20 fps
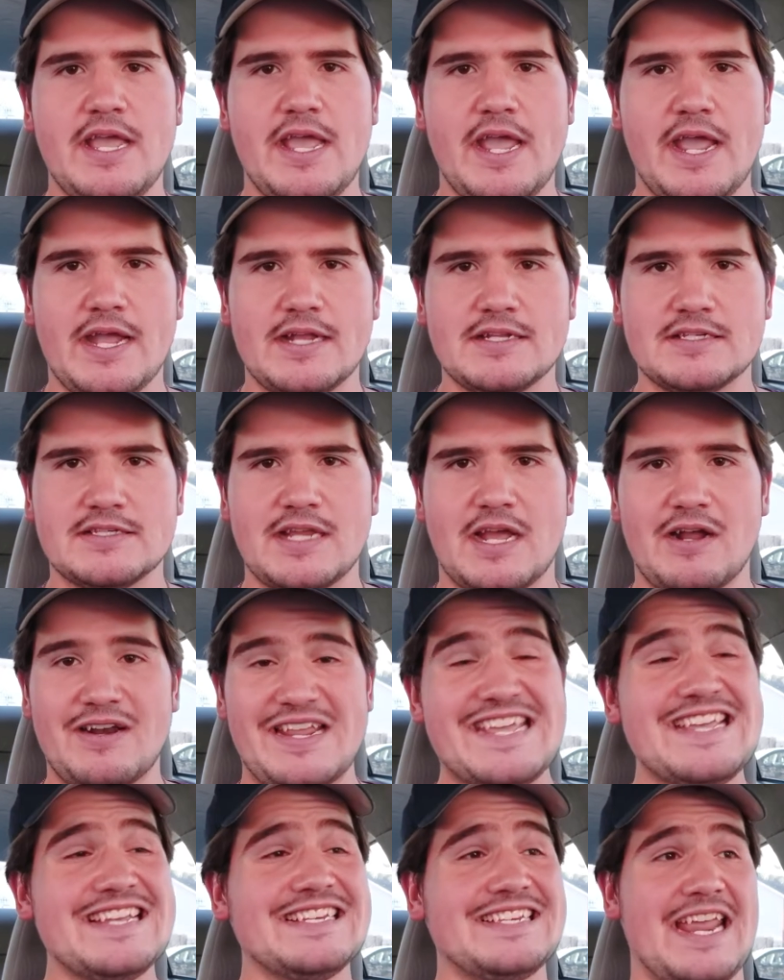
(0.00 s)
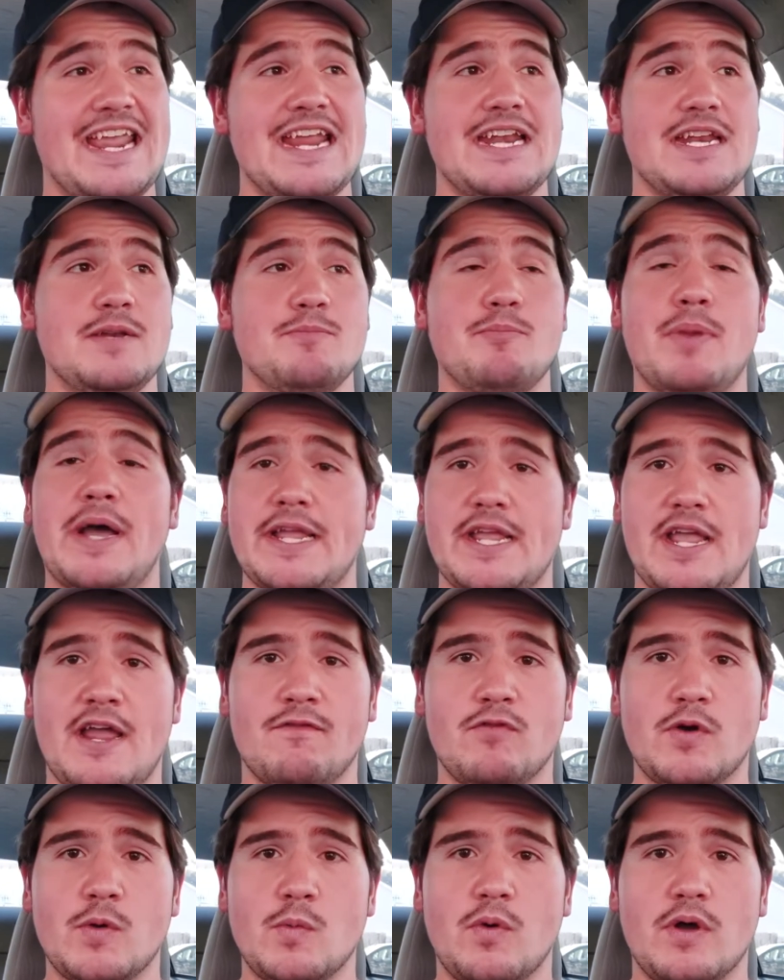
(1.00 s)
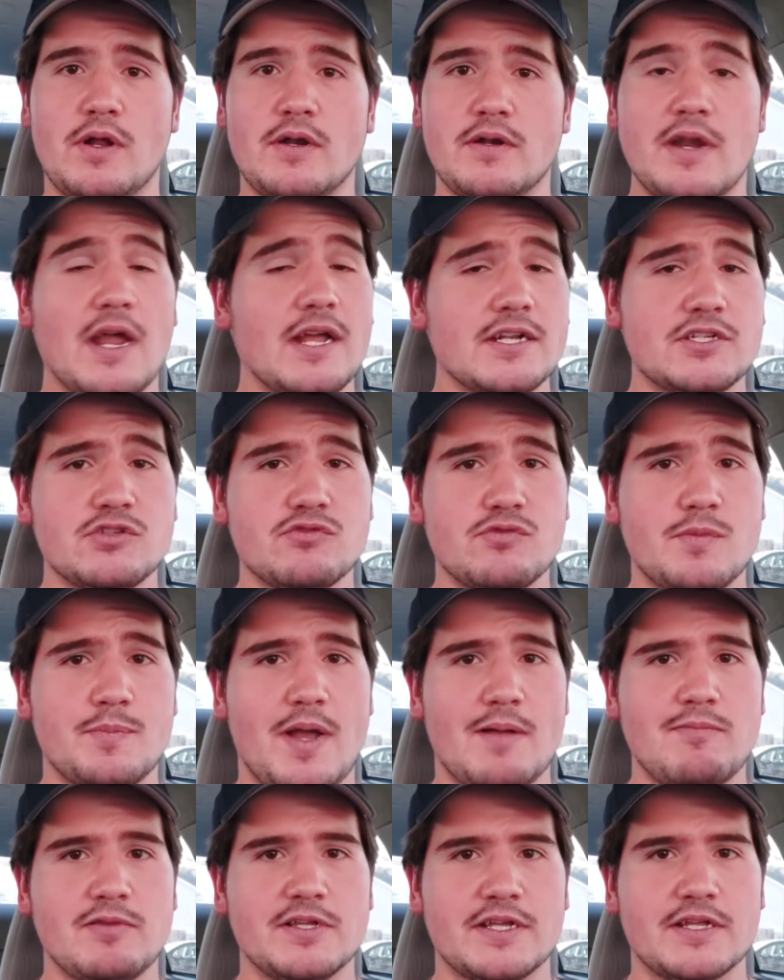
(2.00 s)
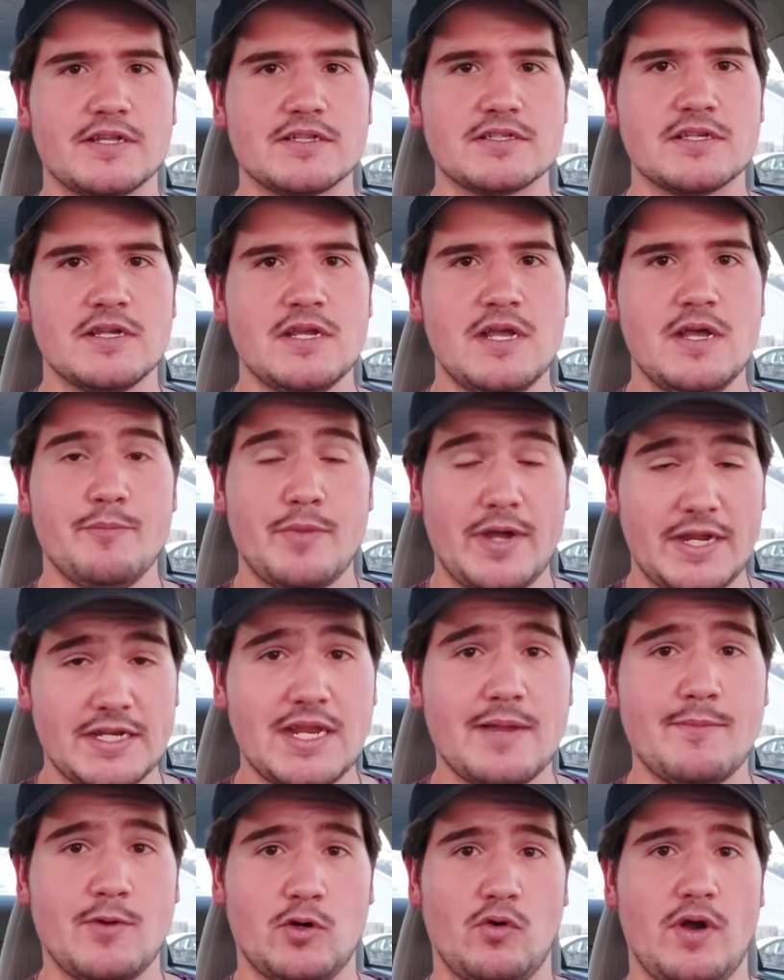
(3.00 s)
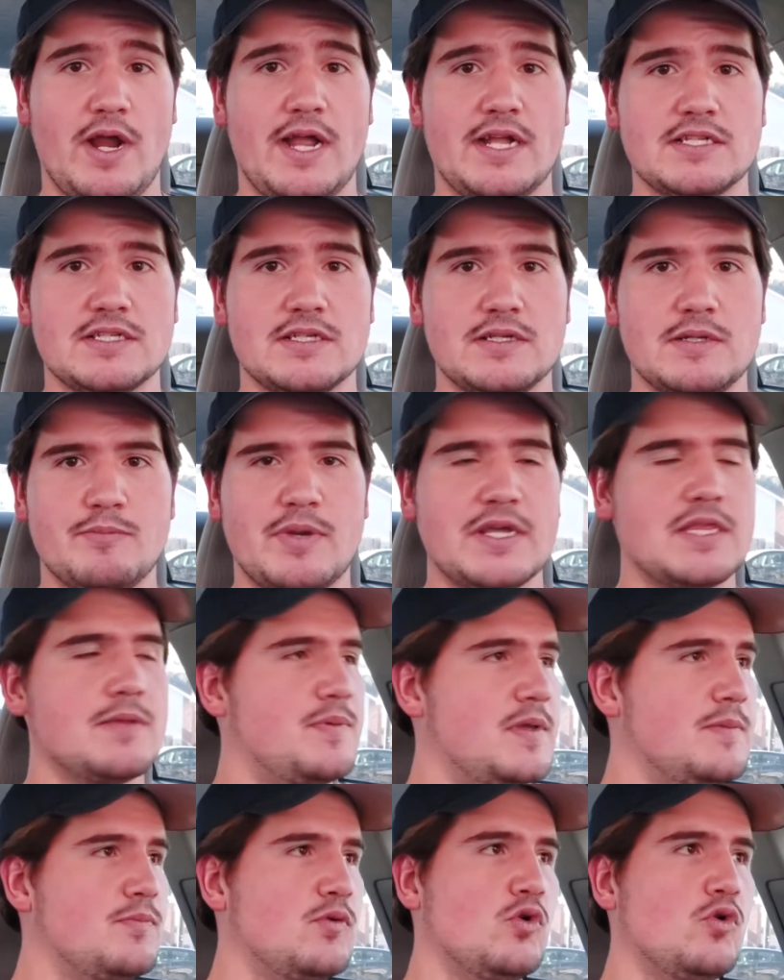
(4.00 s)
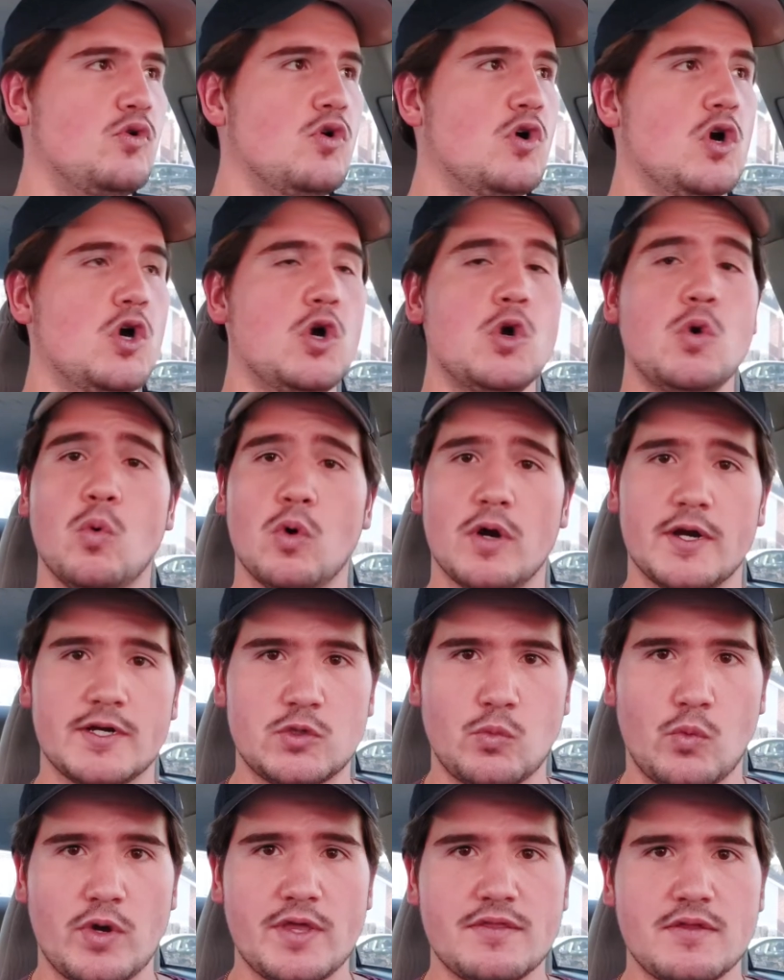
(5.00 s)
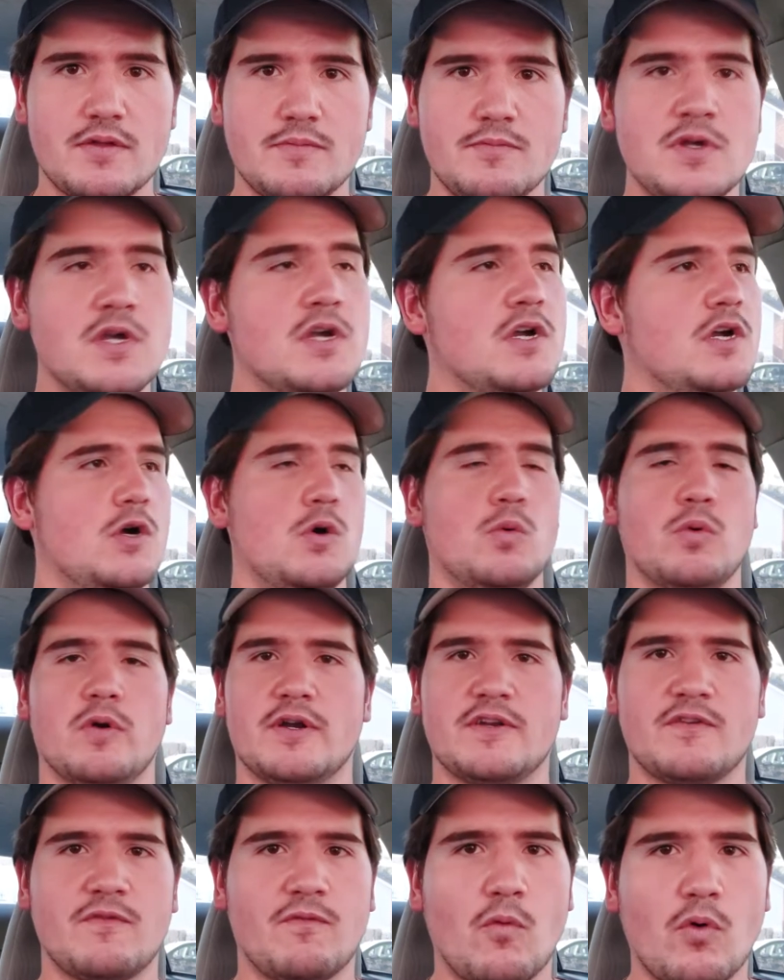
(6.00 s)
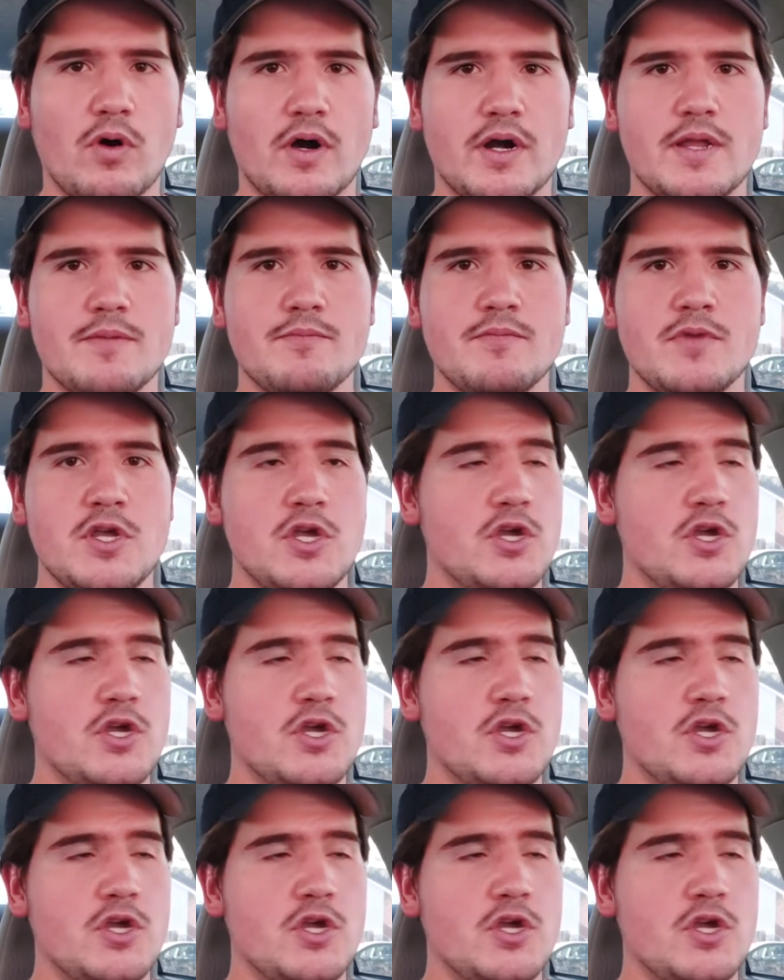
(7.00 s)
Hands down. He is hated by everyone, not just Republicans, by Democrats, by the people who worked with him, who worked for him,